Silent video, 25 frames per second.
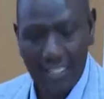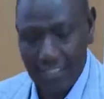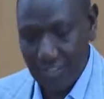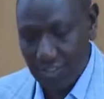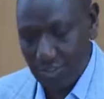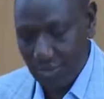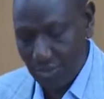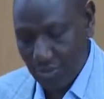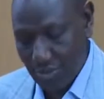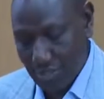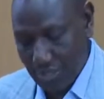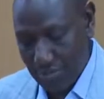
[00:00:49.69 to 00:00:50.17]

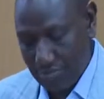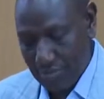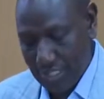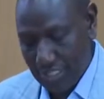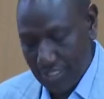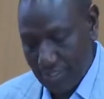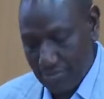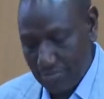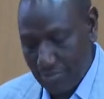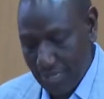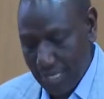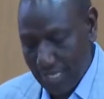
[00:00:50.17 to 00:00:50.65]
and to
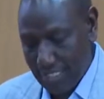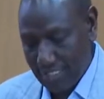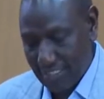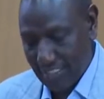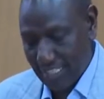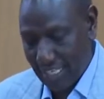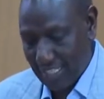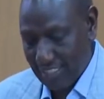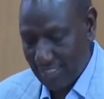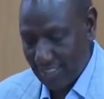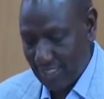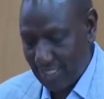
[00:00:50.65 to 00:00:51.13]
remit
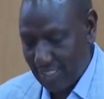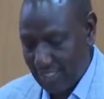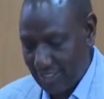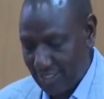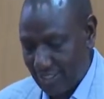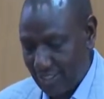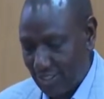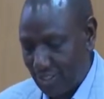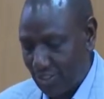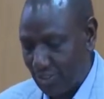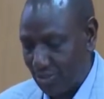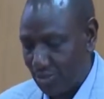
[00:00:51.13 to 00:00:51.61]
my
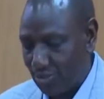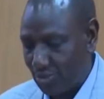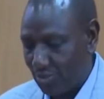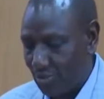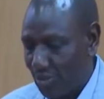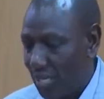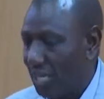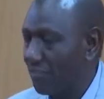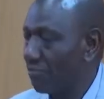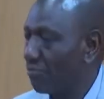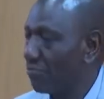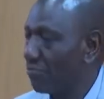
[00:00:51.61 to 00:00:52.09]
taxes due to